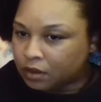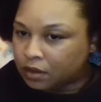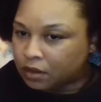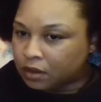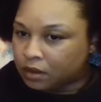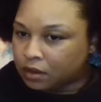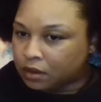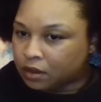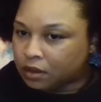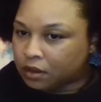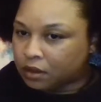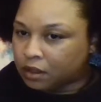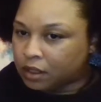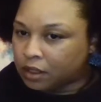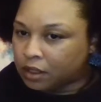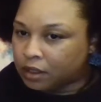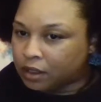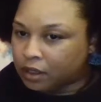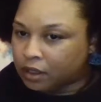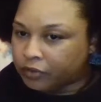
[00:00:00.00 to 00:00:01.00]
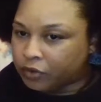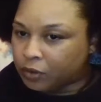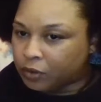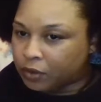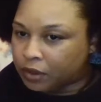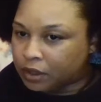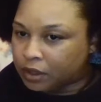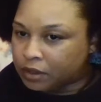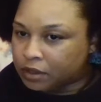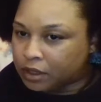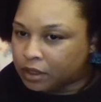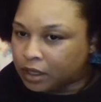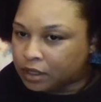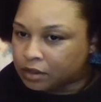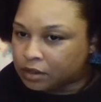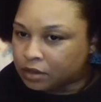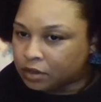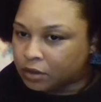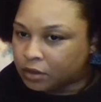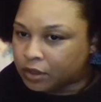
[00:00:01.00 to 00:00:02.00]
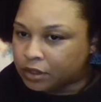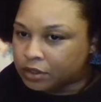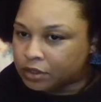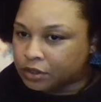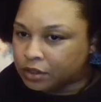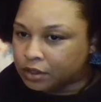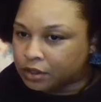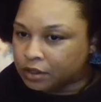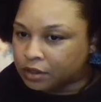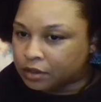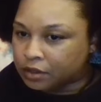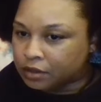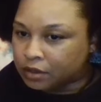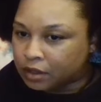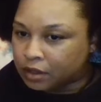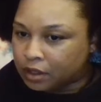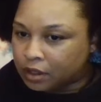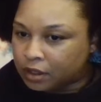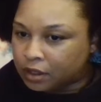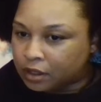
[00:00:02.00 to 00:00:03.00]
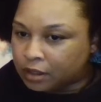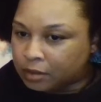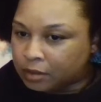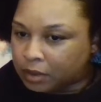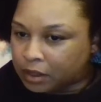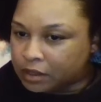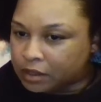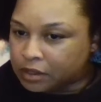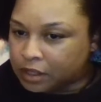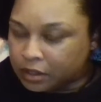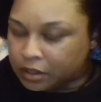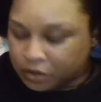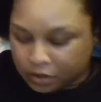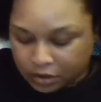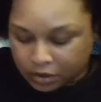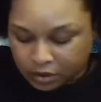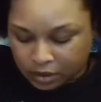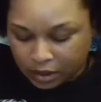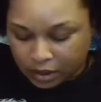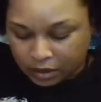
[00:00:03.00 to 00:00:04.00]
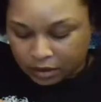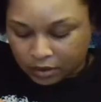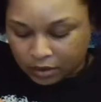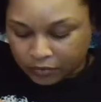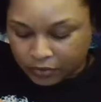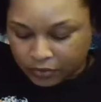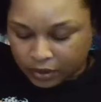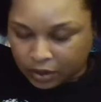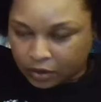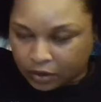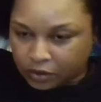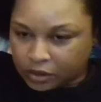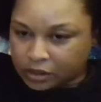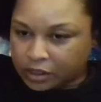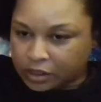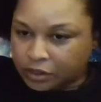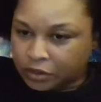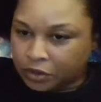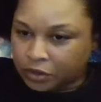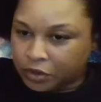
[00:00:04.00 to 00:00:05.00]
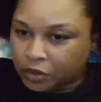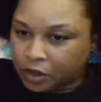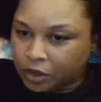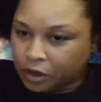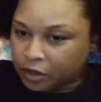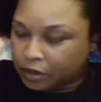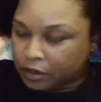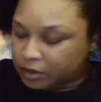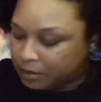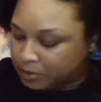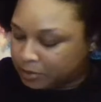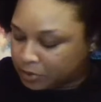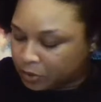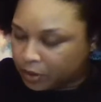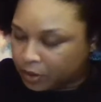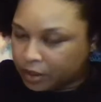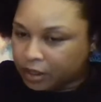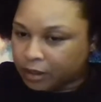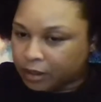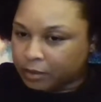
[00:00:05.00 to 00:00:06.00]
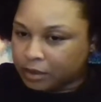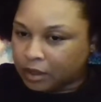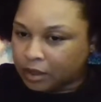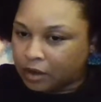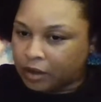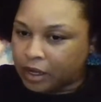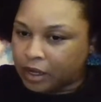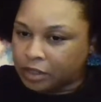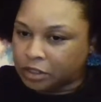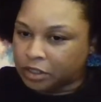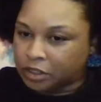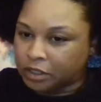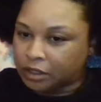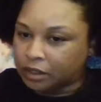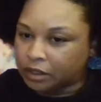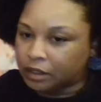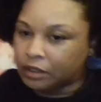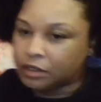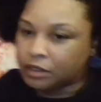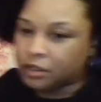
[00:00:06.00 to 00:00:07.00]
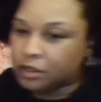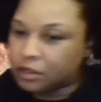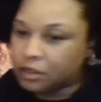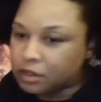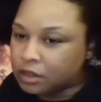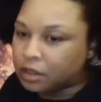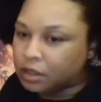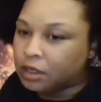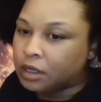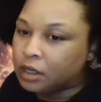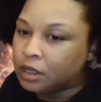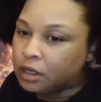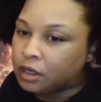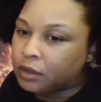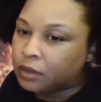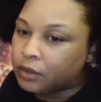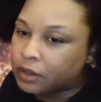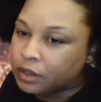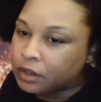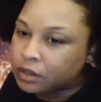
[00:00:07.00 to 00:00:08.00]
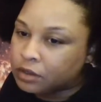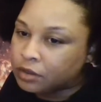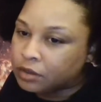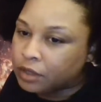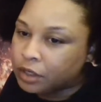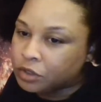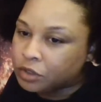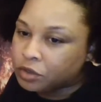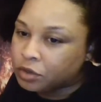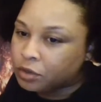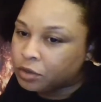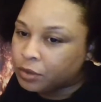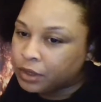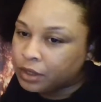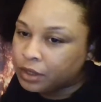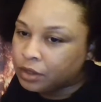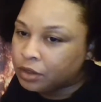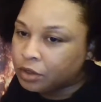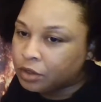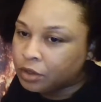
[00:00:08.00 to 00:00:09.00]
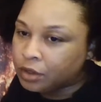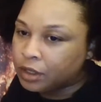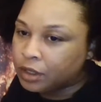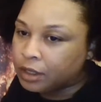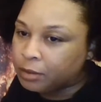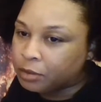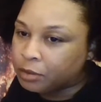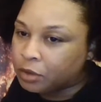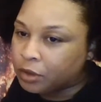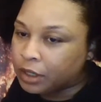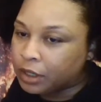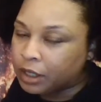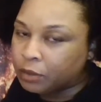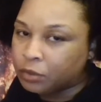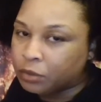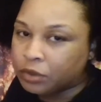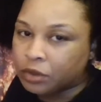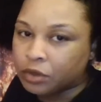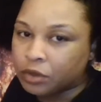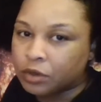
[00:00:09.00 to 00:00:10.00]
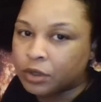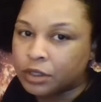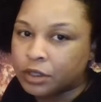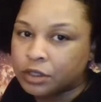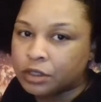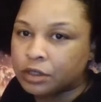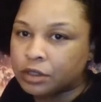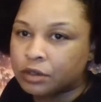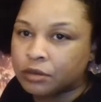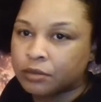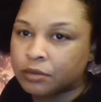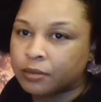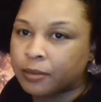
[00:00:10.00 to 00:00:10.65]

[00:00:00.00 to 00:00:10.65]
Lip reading: And then Lainey, if you wanted to ask a question, like I said, just like the video because I know you're already subscribed, and I'll add you to the list. All right, so Natural Queen, you're up. Go ahead with your question.